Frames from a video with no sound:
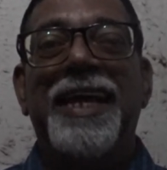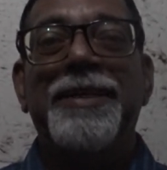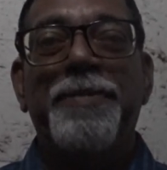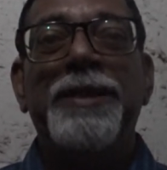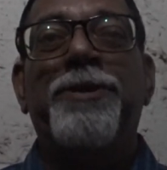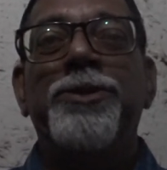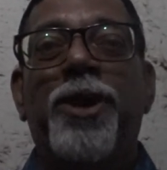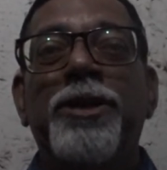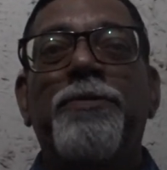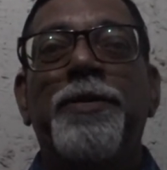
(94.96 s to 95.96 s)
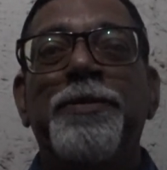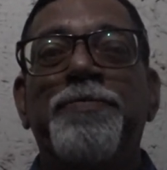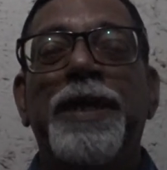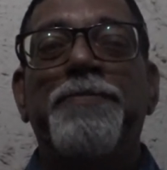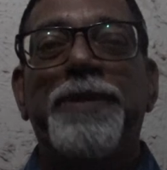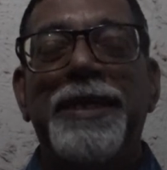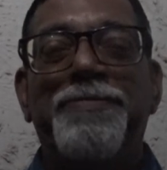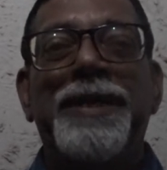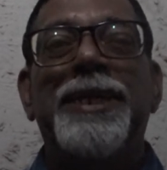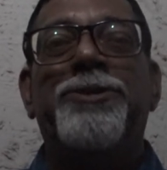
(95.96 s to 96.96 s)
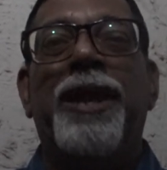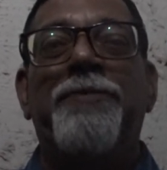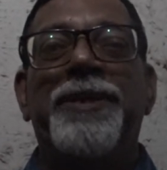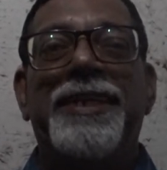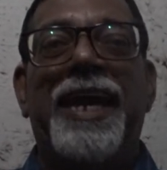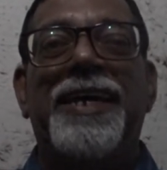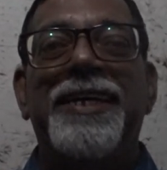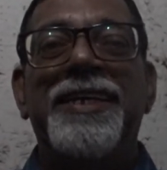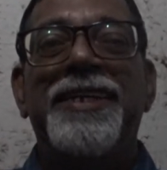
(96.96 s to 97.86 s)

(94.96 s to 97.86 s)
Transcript: Casabella was not a big place, but they used to have it there.